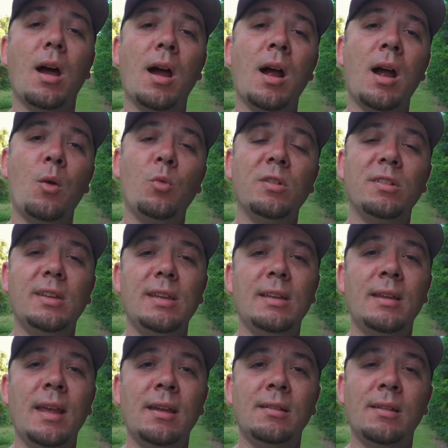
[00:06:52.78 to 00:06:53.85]
Alright, we'll see you
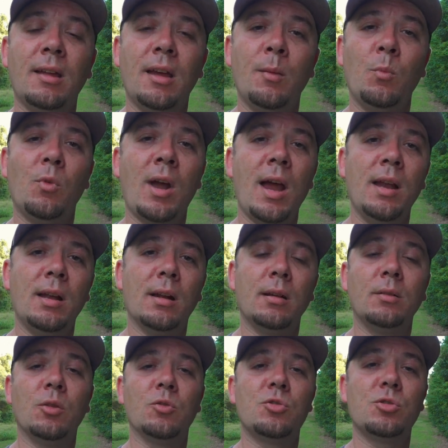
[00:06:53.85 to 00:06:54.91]
next time right here
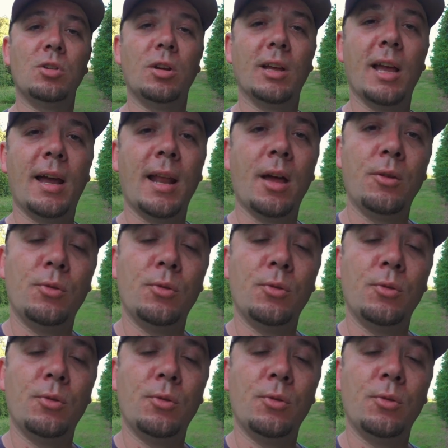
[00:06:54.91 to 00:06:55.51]
on Strung Out